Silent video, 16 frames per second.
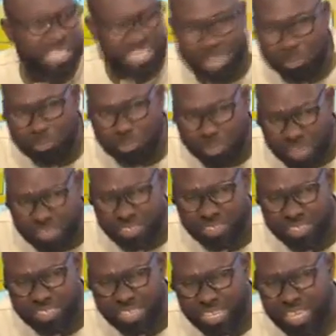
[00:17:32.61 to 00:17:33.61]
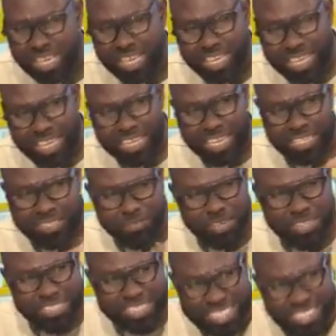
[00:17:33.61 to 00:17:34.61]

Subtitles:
The president, you see, let's face it,